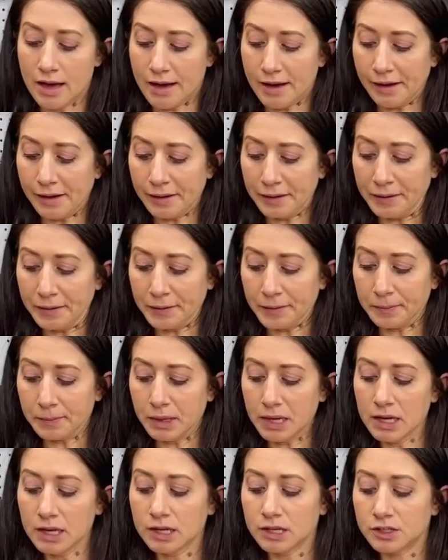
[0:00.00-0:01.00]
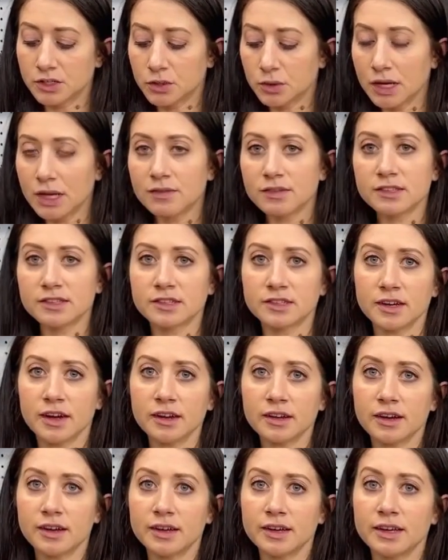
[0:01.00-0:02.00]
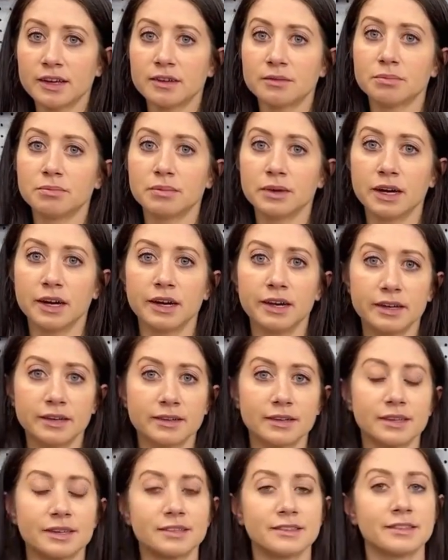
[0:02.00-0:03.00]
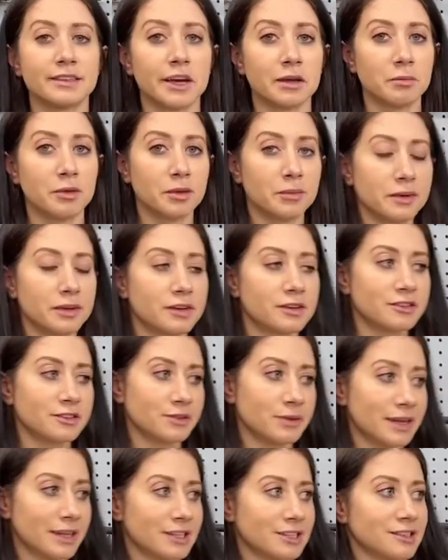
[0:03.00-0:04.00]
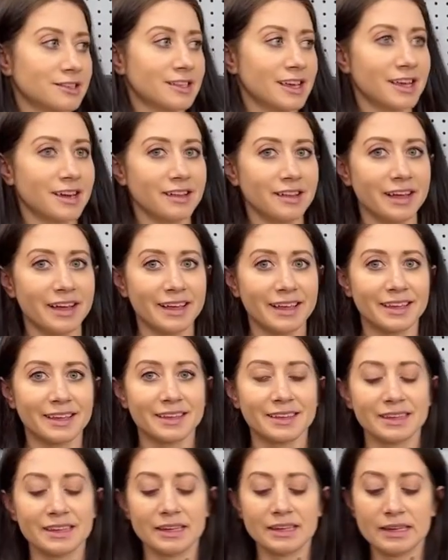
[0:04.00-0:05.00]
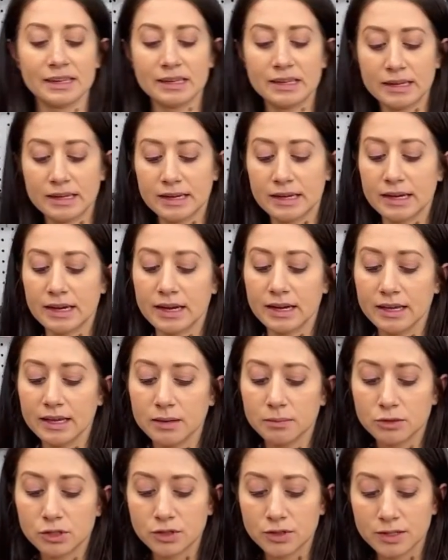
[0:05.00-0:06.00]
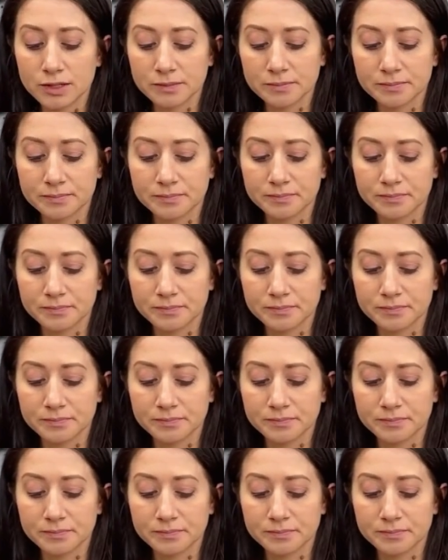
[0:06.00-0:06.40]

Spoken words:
Don't have a stock on it, but it's 9mm, so I can just kind of like hip shoot it.